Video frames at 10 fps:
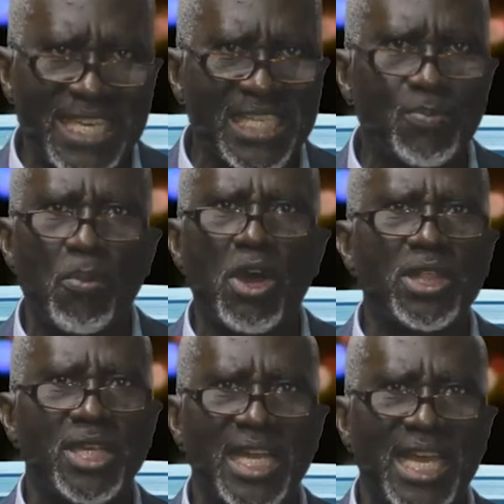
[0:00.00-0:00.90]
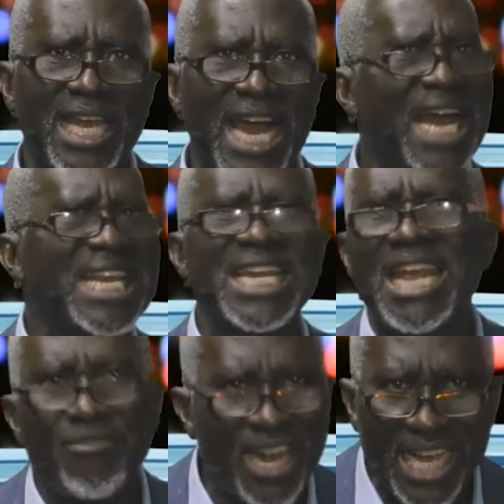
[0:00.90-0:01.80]
his birthday and he
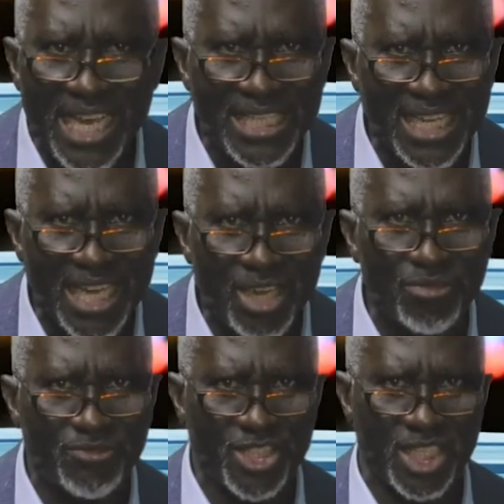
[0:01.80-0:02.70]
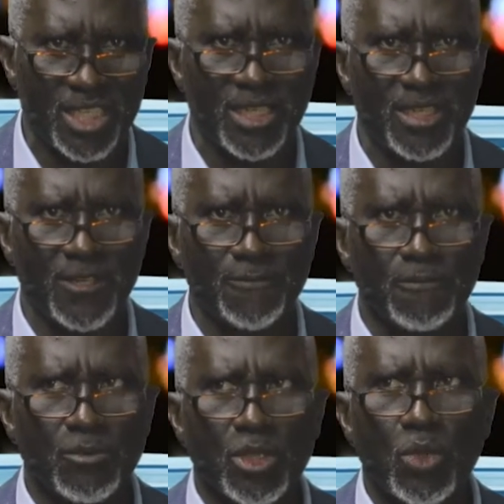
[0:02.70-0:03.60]
never get a gift.
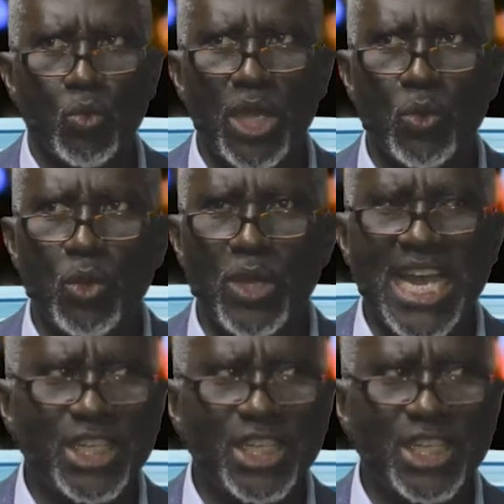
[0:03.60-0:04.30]
We, we, we